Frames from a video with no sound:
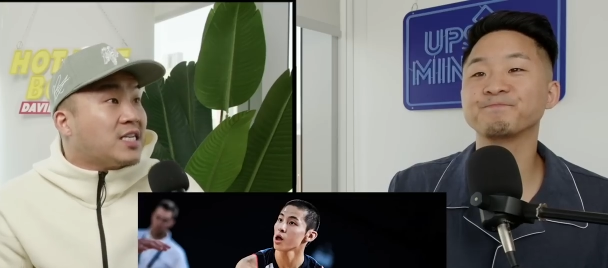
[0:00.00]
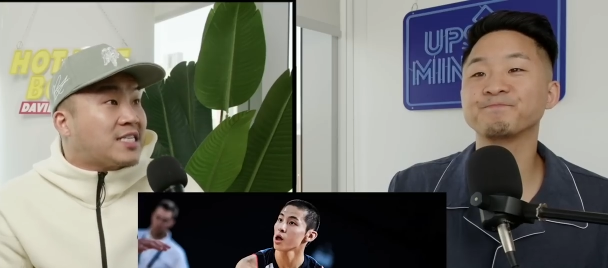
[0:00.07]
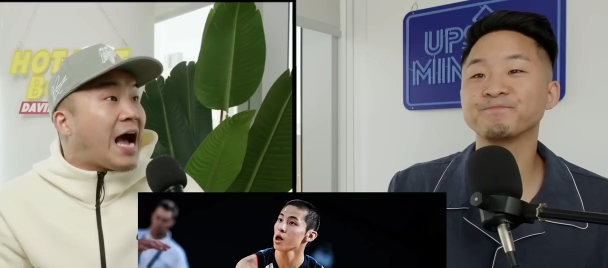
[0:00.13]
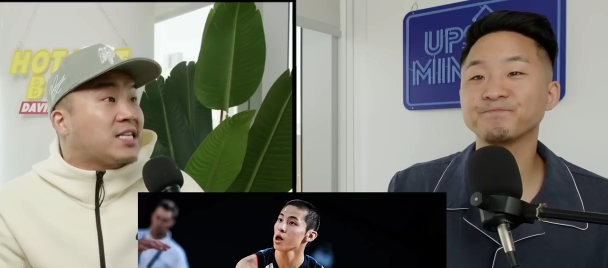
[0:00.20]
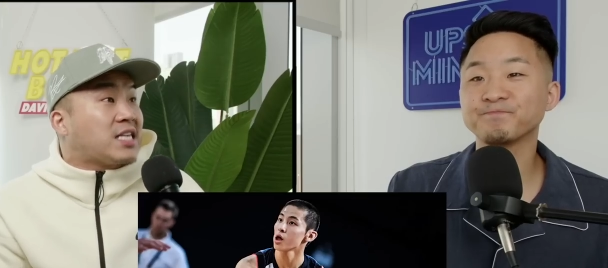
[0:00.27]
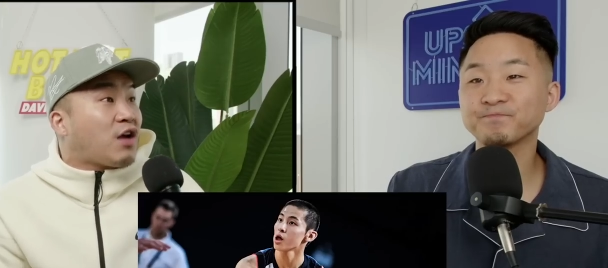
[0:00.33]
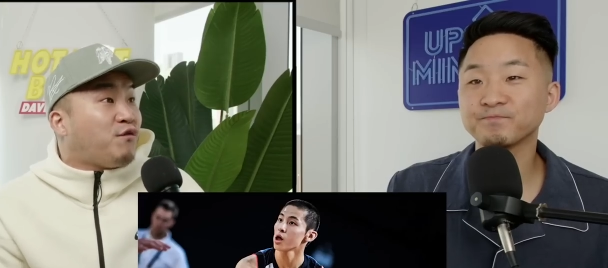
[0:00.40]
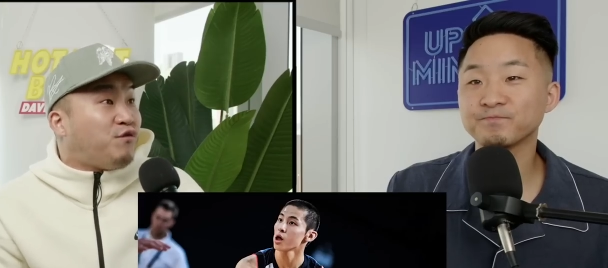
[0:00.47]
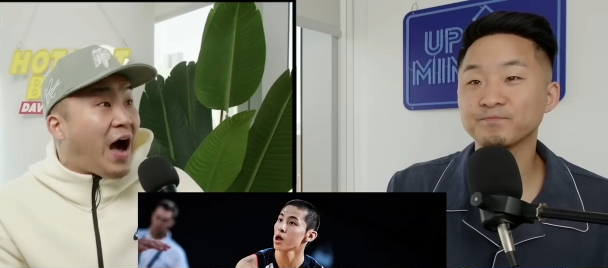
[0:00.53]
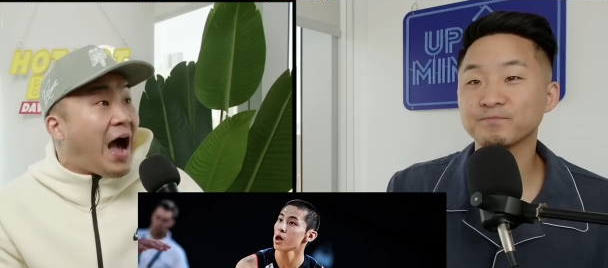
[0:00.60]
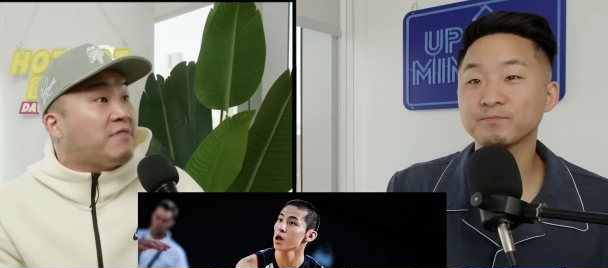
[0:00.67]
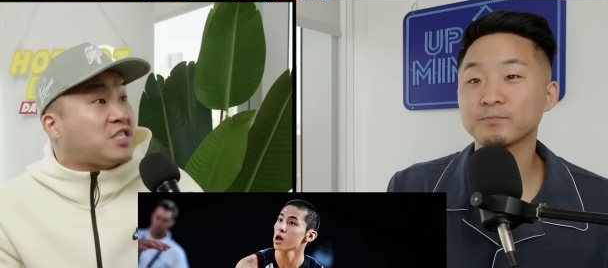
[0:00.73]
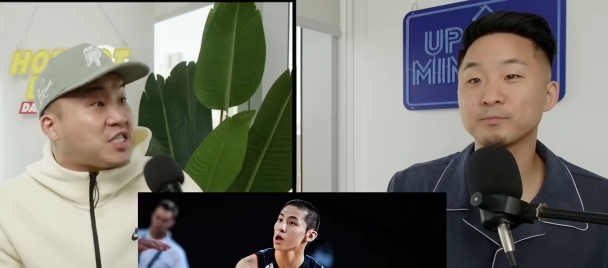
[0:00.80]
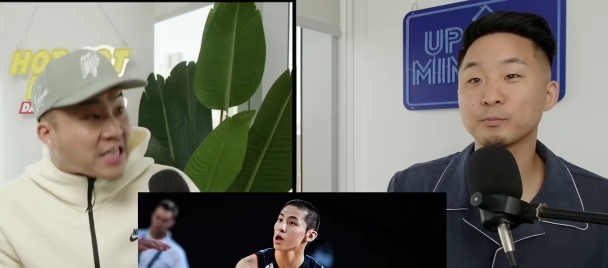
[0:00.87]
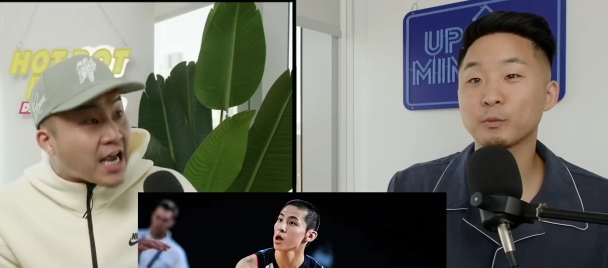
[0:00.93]
Speaker 1: guy's like
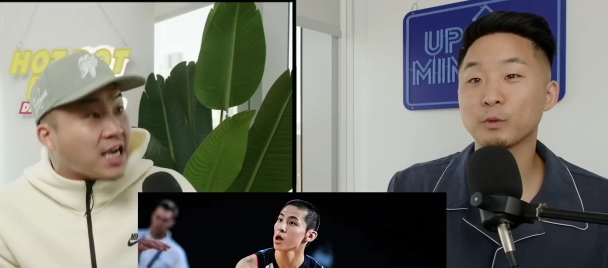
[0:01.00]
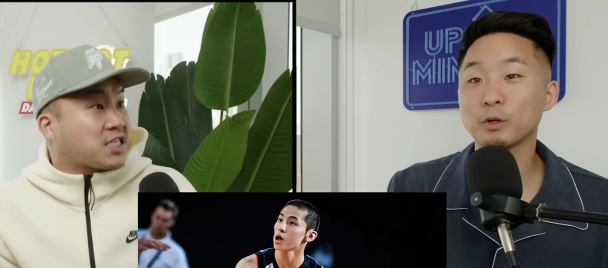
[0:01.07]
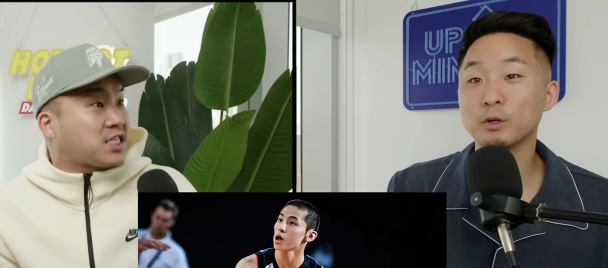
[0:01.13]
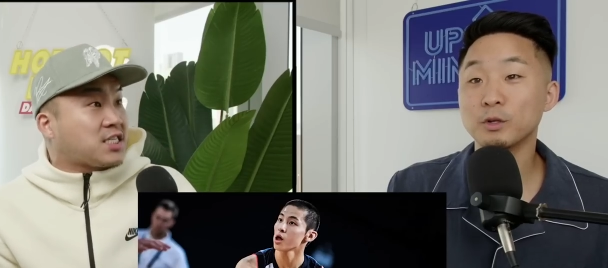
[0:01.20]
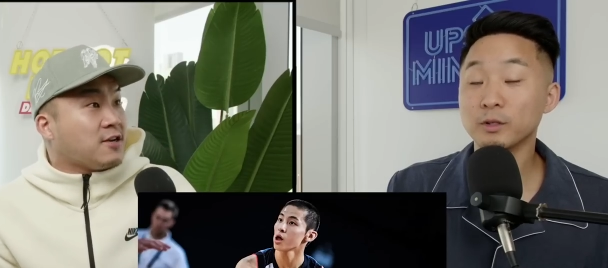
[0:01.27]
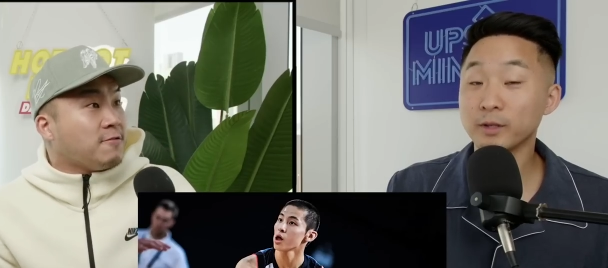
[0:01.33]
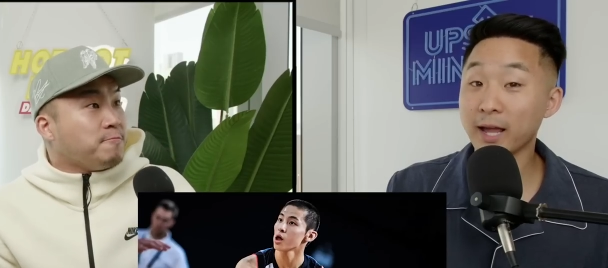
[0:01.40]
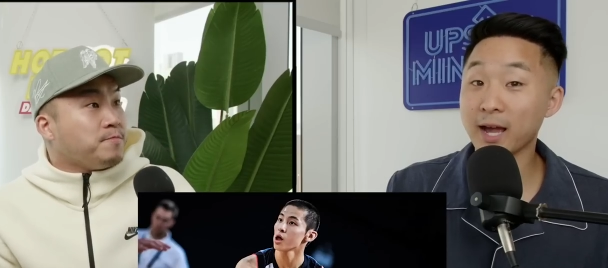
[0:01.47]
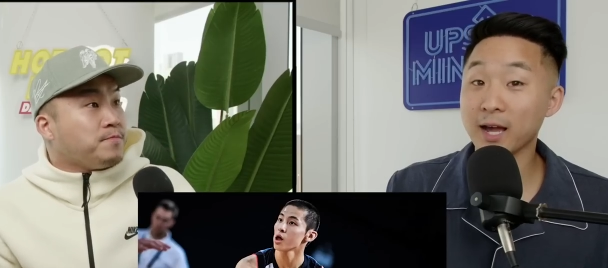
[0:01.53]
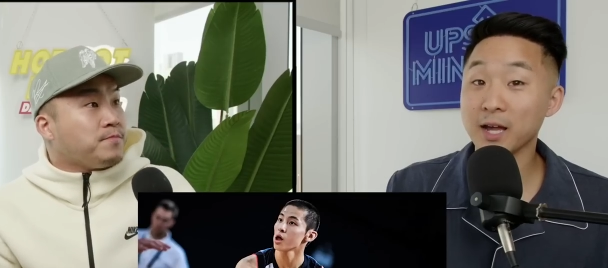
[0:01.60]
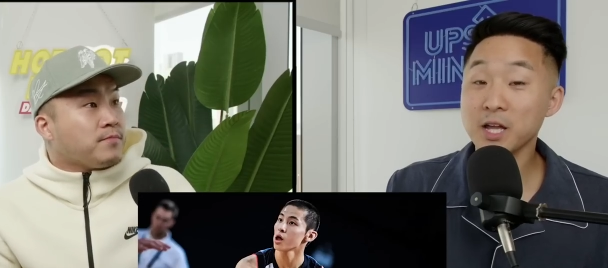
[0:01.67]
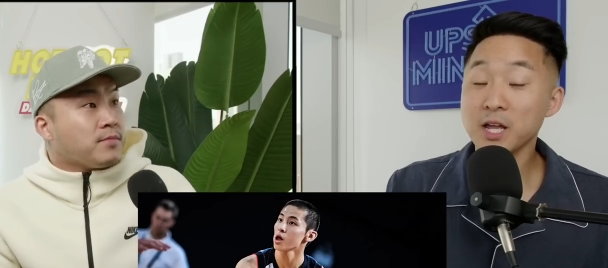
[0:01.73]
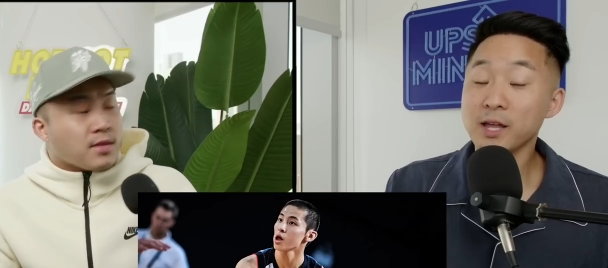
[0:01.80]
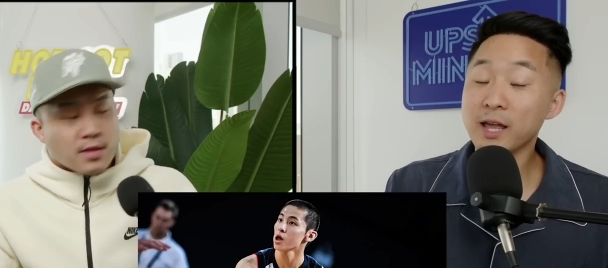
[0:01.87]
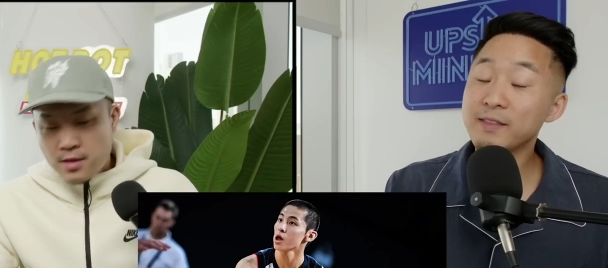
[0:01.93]
5'6".
Speaker 2: Yeah,
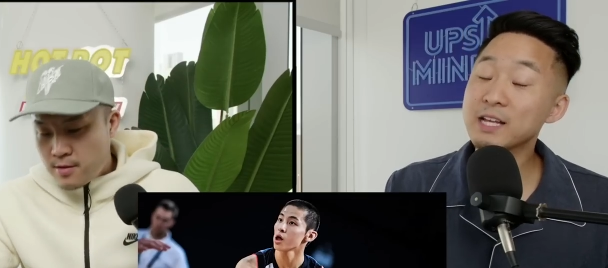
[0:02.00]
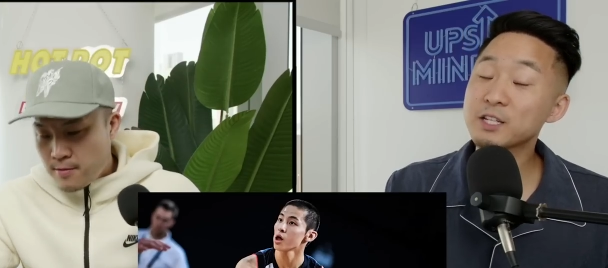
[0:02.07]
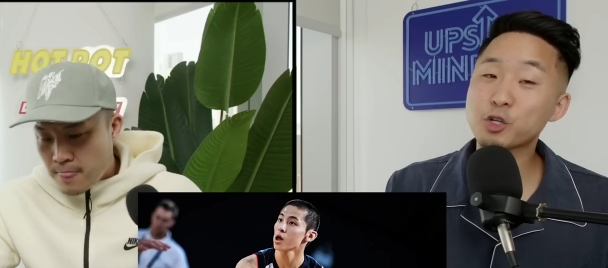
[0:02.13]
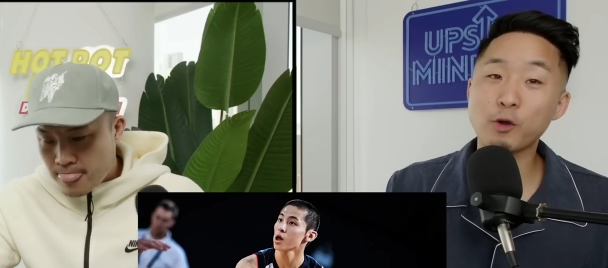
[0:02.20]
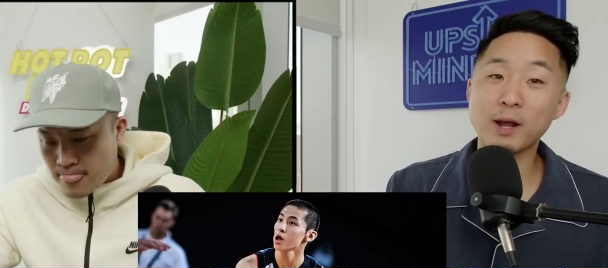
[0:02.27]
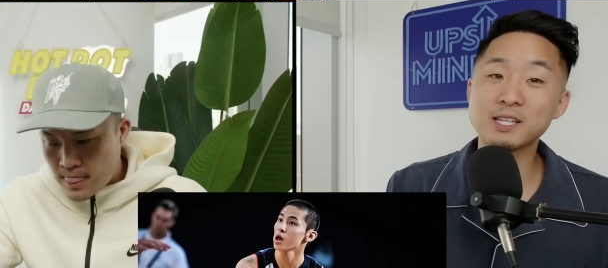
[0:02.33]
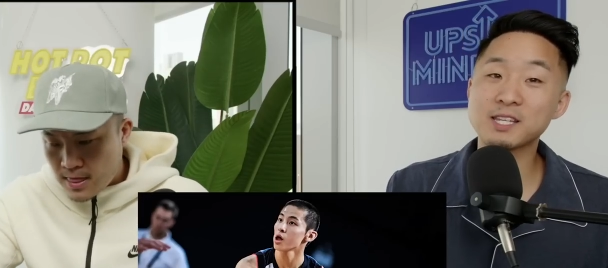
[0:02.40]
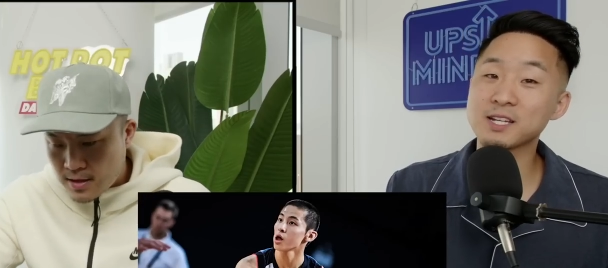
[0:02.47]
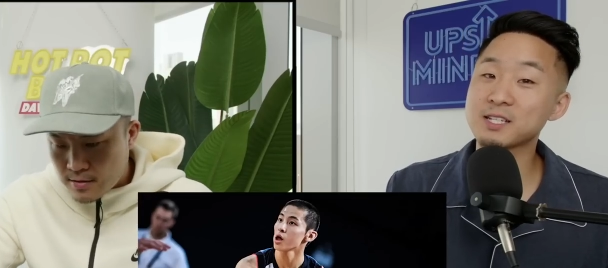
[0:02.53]
and that's crazy to